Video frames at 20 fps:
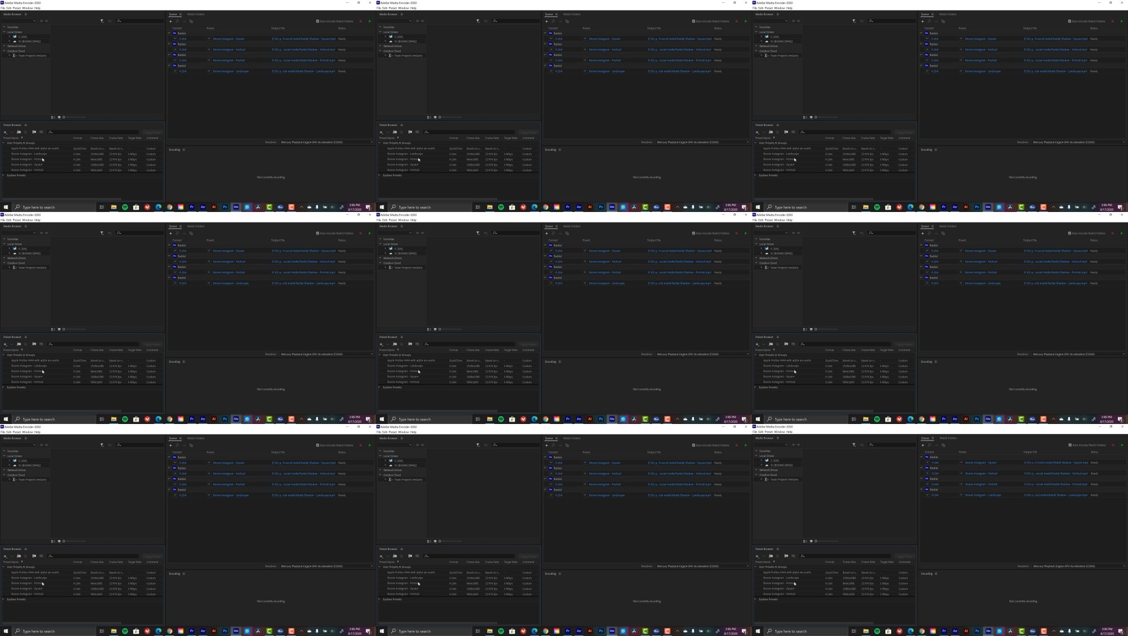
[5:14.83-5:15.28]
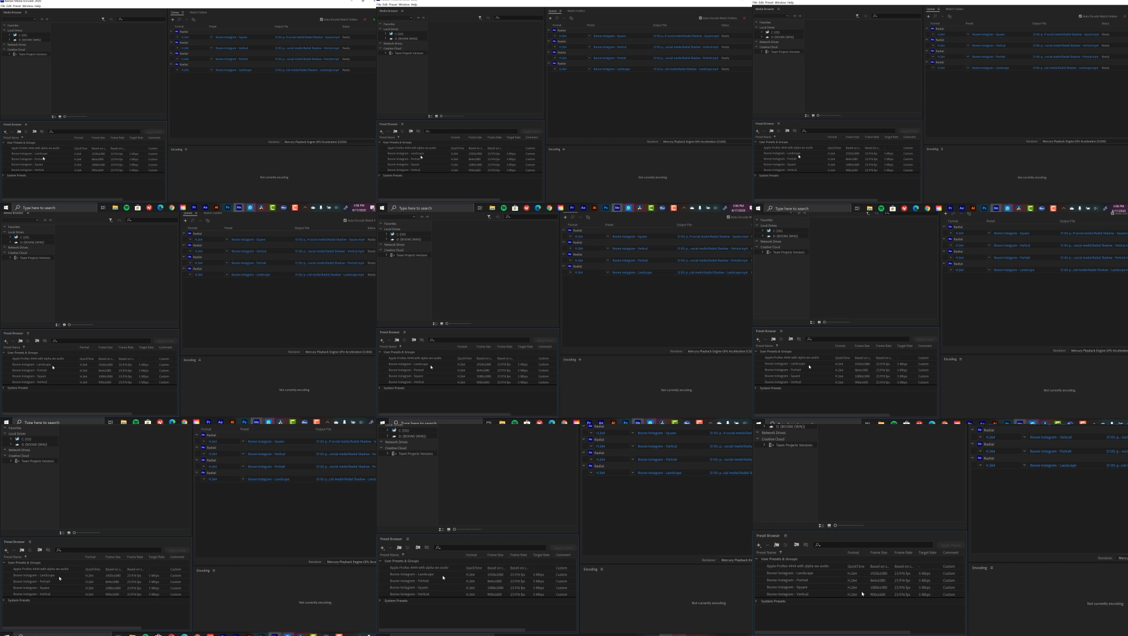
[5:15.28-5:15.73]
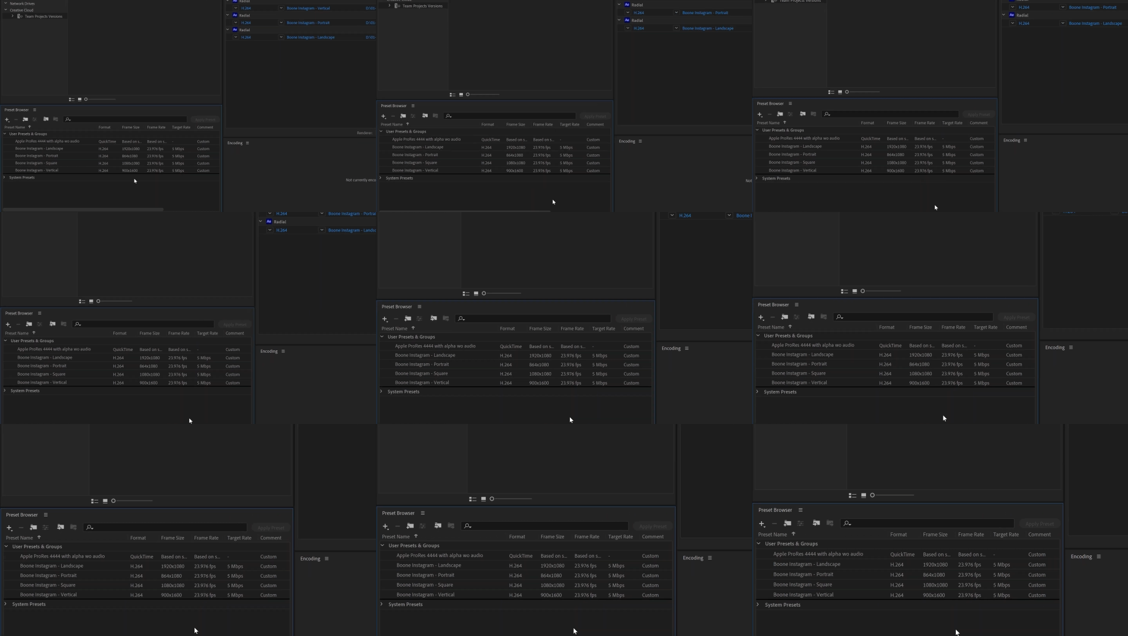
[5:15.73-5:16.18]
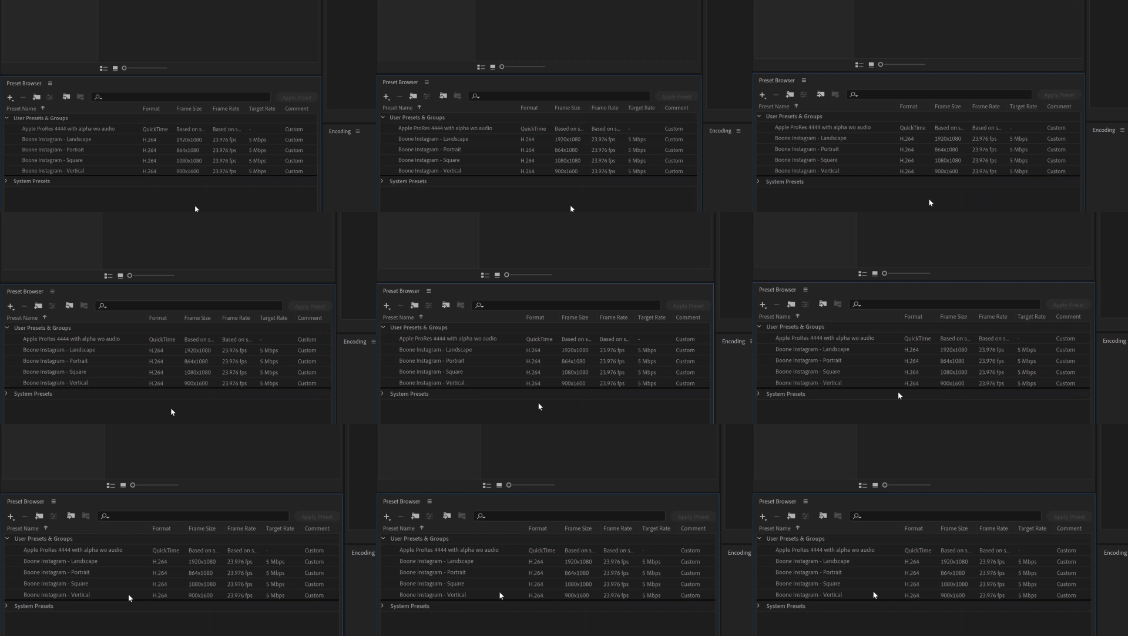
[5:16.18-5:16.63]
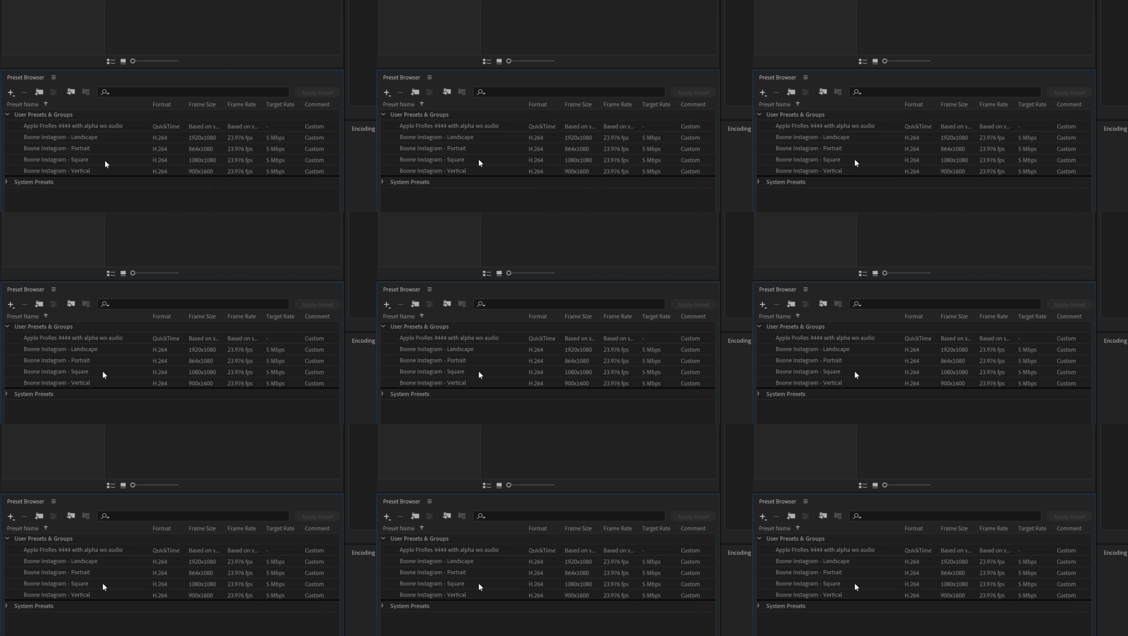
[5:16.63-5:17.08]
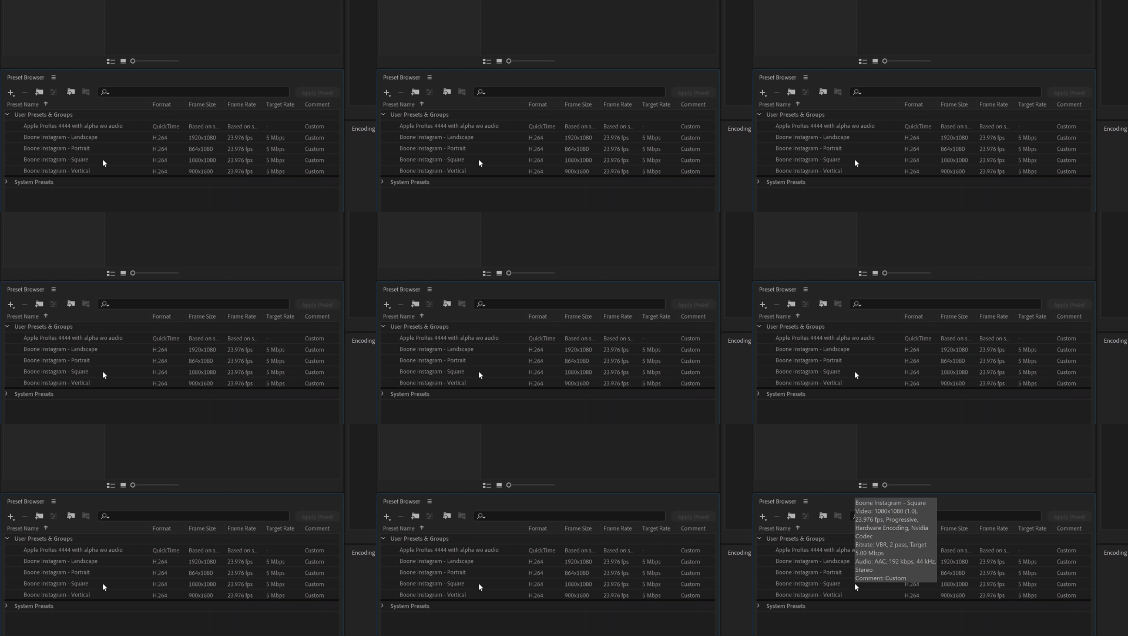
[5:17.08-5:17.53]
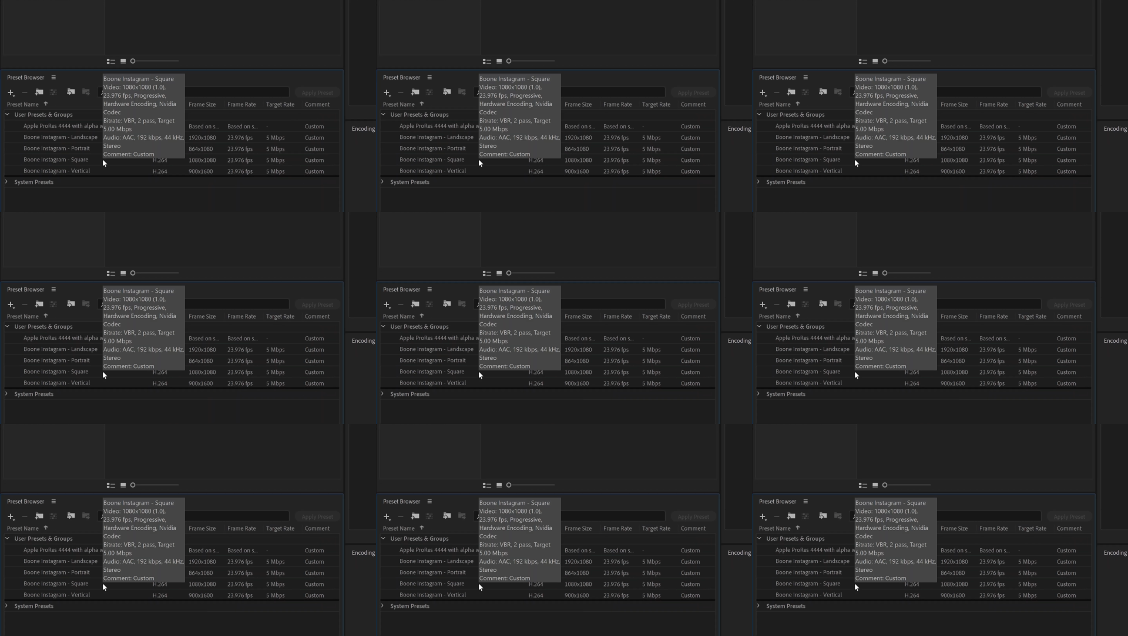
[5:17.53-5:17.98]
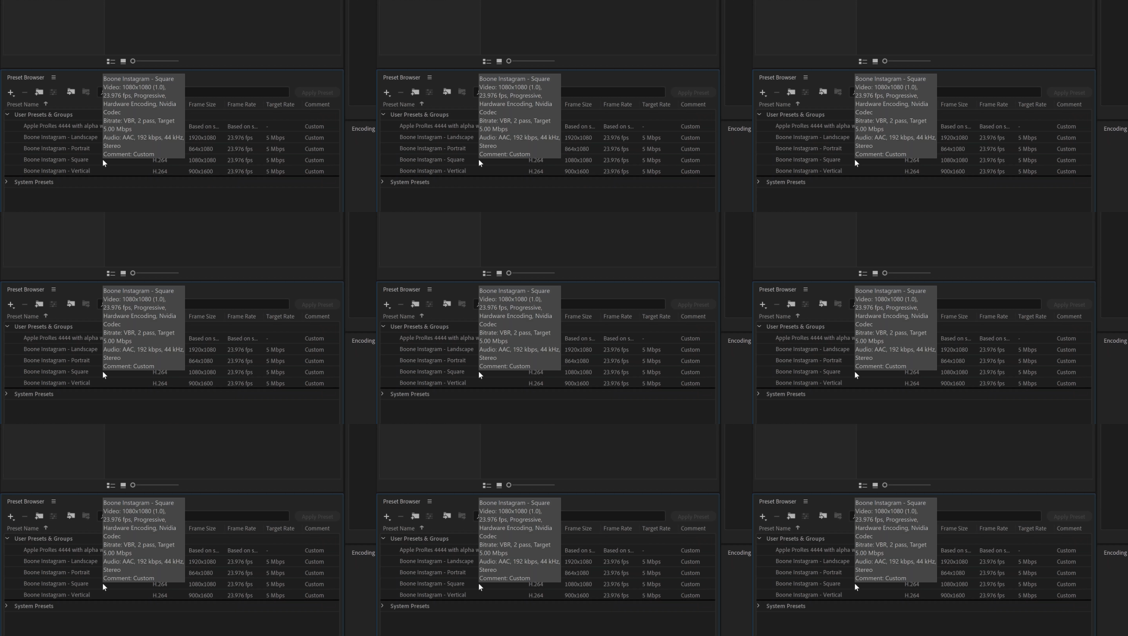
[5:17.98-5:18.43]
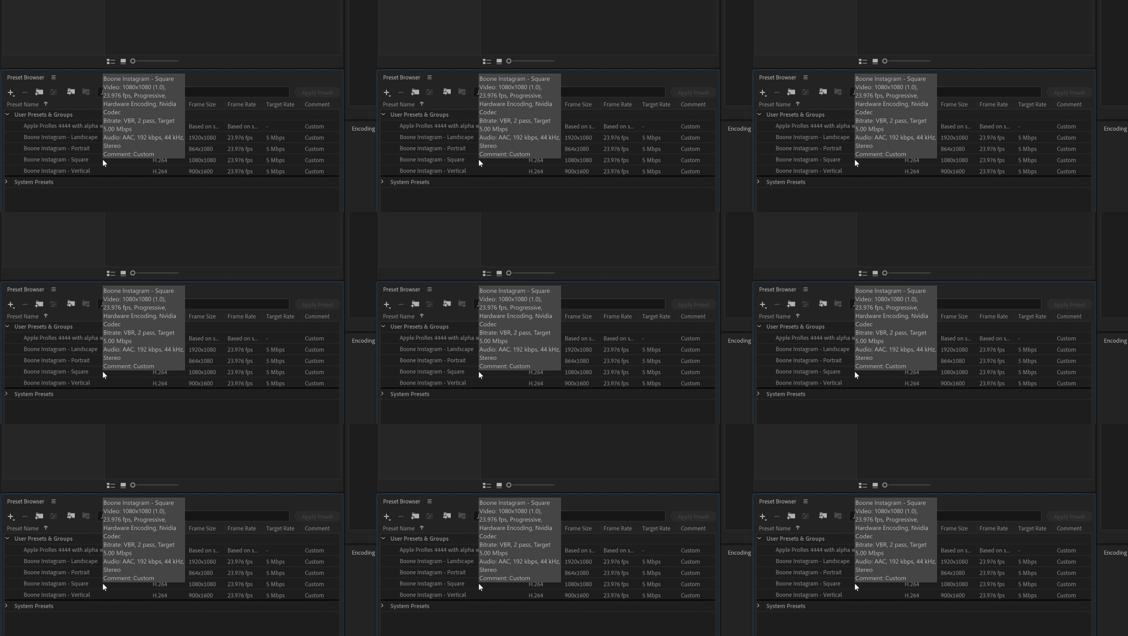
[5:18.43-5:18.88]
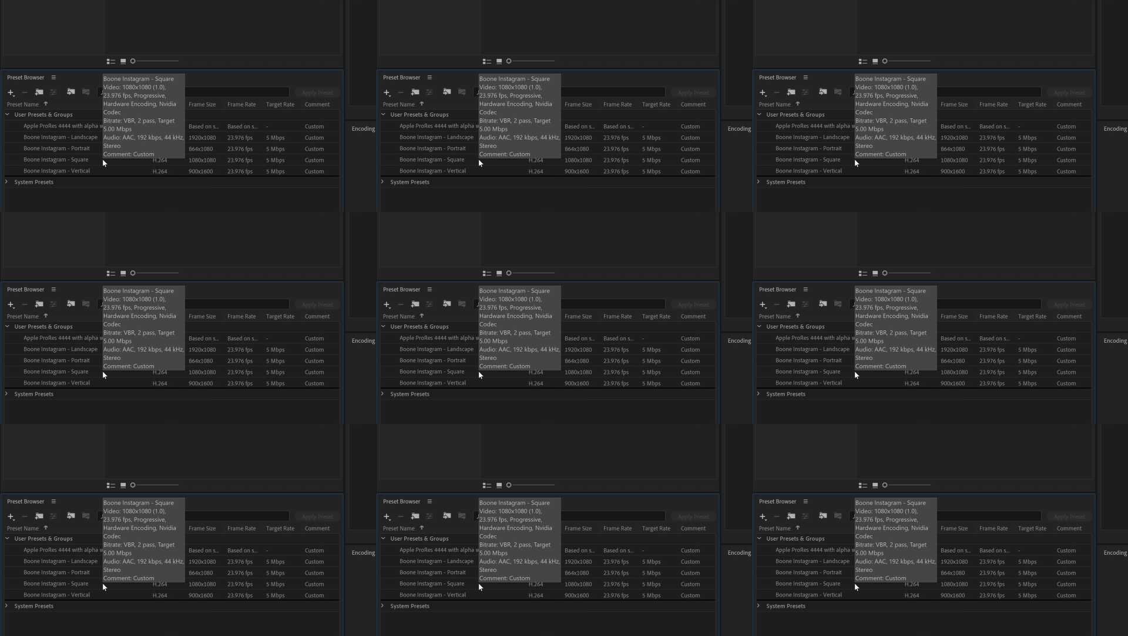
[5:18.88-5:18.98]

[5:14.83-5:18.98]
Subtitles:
No face is visible, so there are no lips to read.